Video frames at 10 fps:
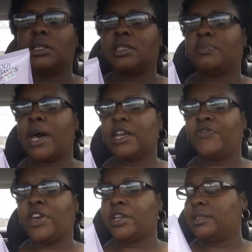This is
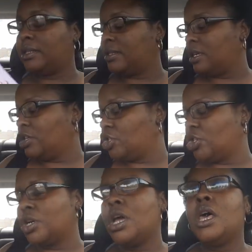Body Fantasy
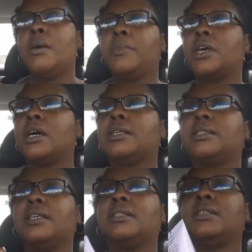Signature,
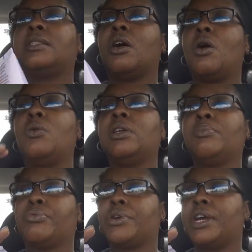because this is the
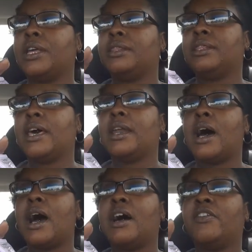only brand
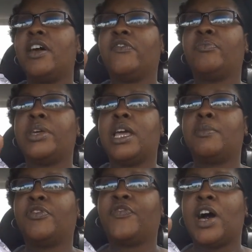that I have been
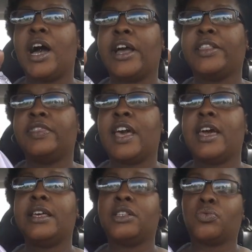able to find
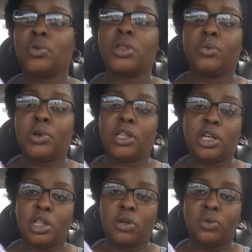that is really
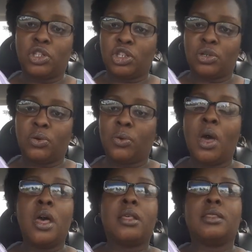really close to
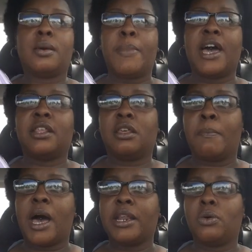the Bath
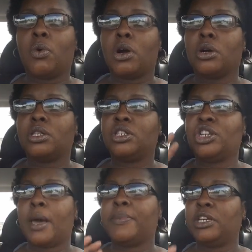and Body Works
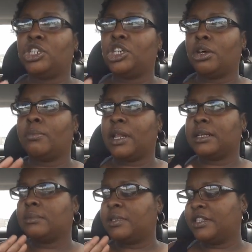Japanese cherry
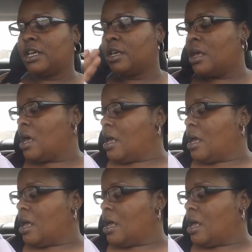blossom scent.